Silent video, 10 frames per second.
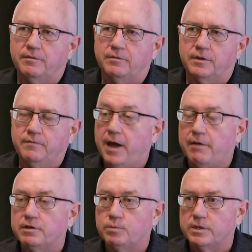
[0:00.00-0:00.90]
the
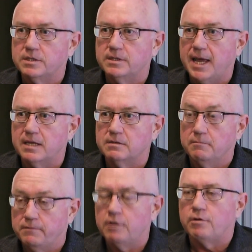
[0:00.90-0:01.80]
virus wasn't as
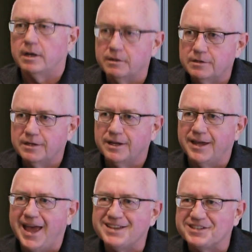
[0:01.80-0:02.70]
virulent
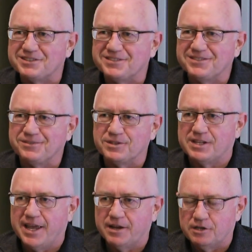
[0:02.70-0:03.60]
as it was
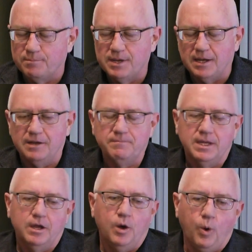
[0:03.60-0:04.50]
led it to be,
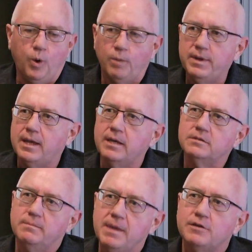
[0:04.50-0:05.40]
or because
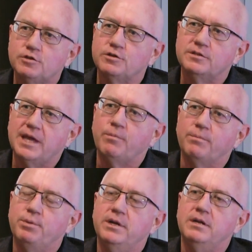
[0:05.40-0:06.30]
the measures that were
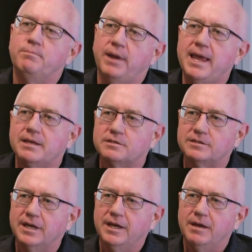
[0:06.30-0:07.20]
put in place
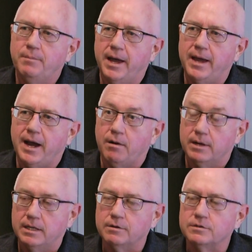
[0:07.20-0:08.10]
by our
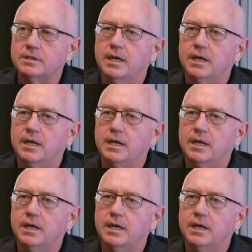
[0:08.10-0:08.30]
leaders